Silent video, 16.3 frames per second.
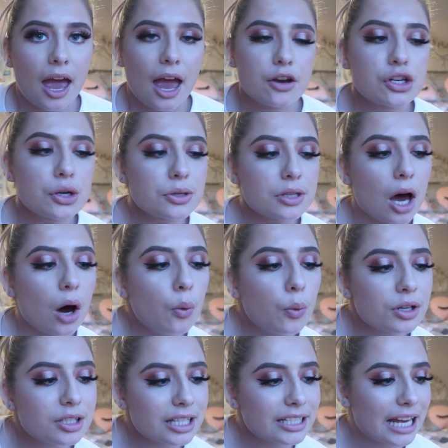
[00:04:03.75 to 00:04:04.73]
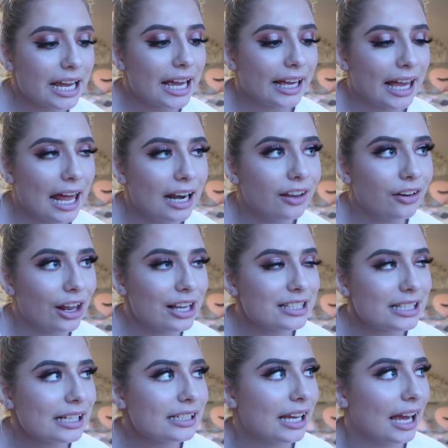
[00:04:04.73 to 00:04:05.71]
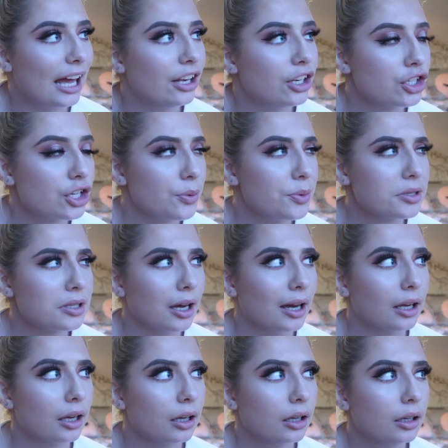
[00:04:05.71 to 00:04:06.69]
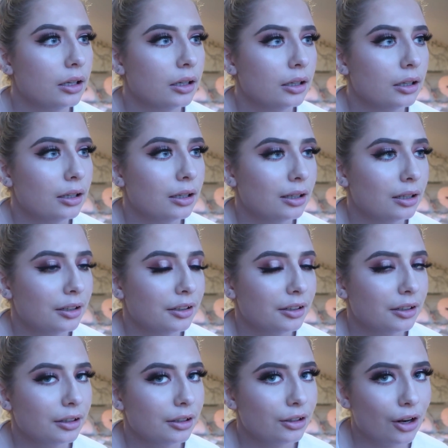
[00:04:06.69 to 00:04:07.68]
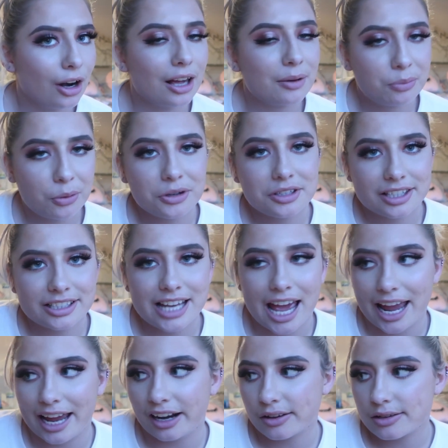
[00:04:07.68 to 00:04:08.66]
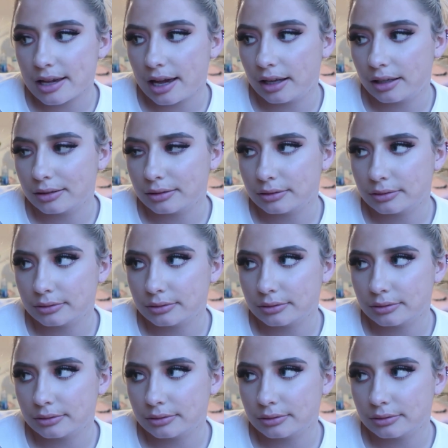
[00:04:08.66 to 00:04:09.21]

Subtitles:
And she was like, oh, what's the date again? And I said it, and she was like, no, like, what's the date? And I was like,